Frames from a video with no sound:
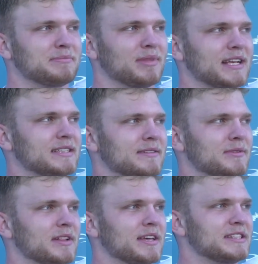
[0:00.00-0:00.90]
blessing,
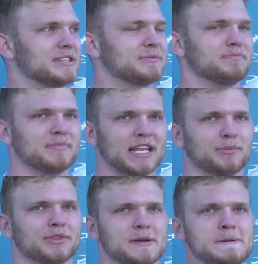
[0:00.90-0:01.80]
really, just being
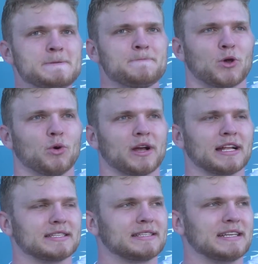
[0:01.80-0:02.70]
able to go
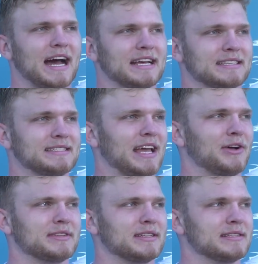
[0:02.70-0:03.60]
against guys as
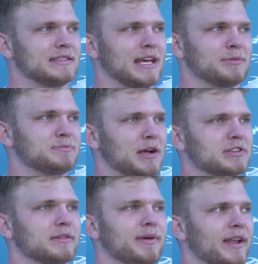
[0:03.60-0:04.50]
talented as them,
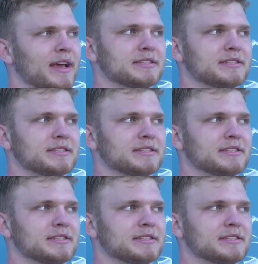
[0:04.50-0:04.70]
especially Penne.